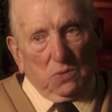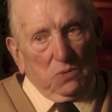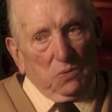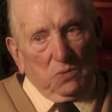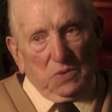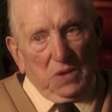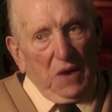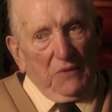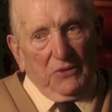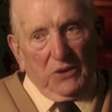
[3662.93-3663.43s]

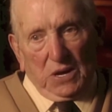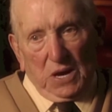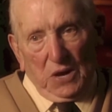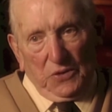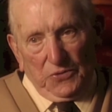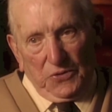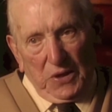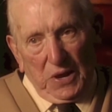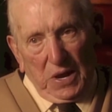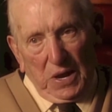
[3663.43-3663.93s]
never
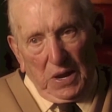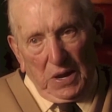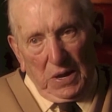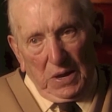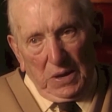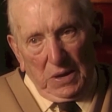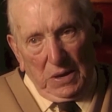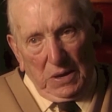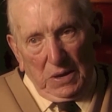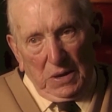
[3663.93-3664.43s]
got there.
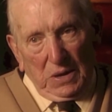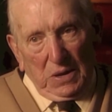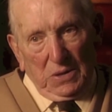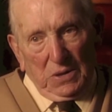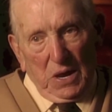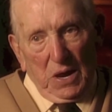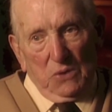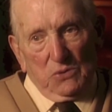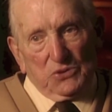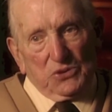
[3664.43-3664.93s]

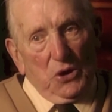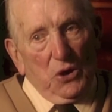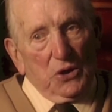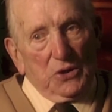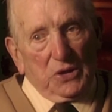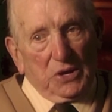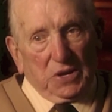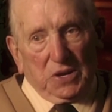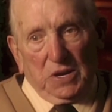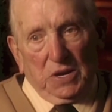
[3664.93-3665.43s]
They was
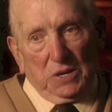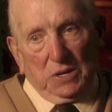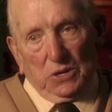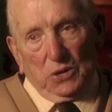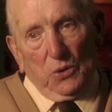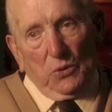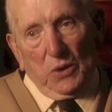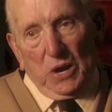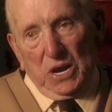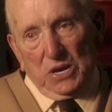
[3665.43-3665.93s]
either killed
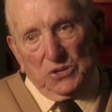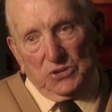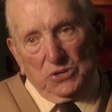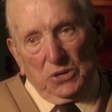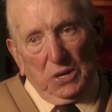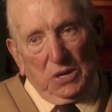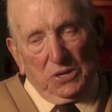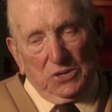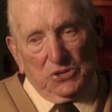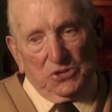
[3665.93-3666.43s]
or
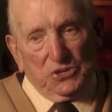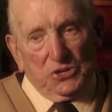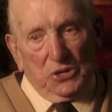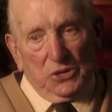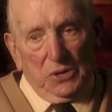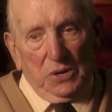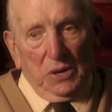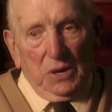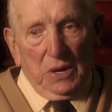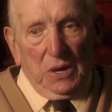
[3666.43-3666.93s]

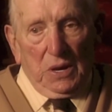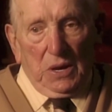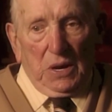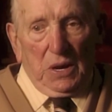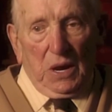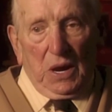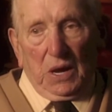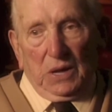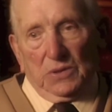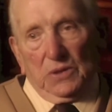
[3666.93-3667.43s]
injured,
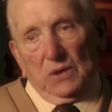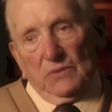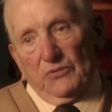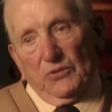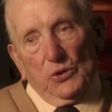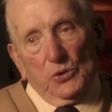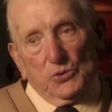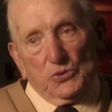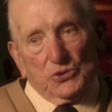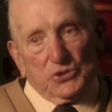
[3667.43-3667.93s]
and the
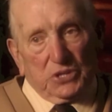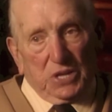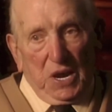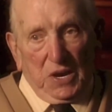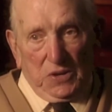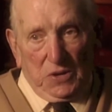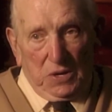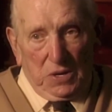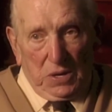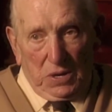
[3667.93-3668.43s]
food
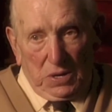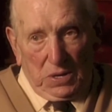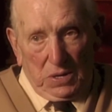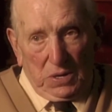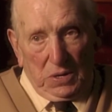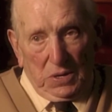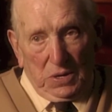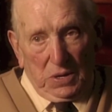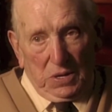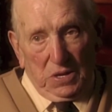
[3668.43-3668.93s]
scattered
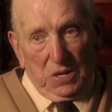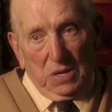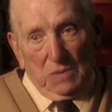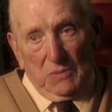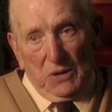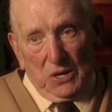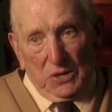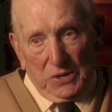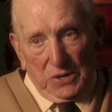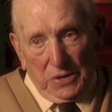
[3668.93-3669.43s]
in the
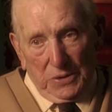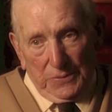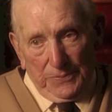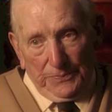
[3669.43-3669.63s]
mud.